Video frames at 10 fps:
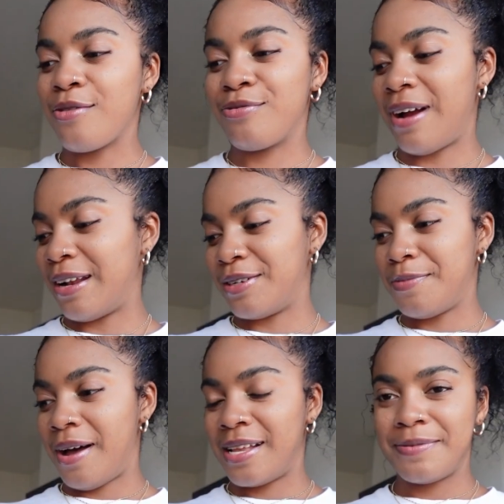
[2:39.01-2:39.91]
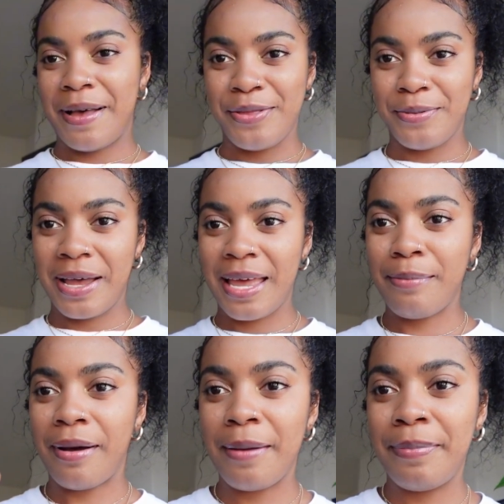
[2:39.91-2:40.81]
random item out of the way,
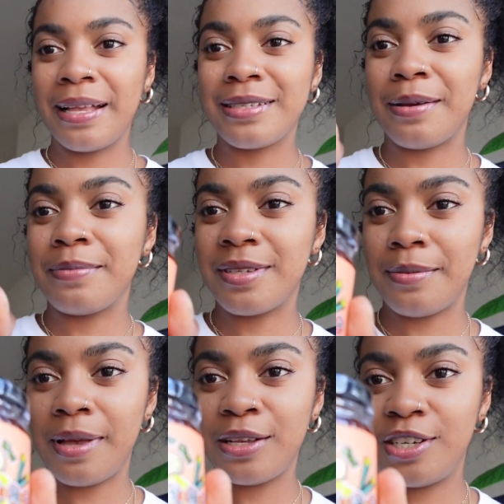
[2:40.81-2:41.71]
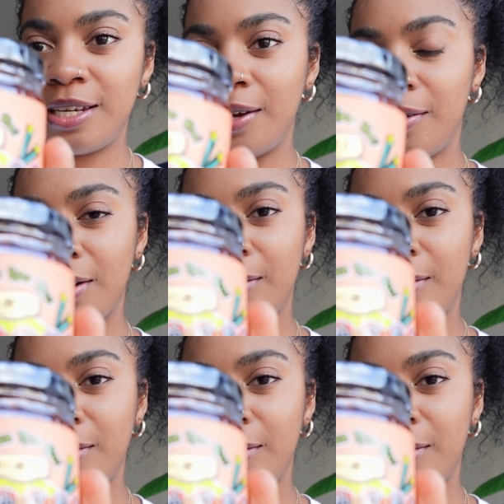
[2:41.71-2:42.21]
but I picked up some chili oil.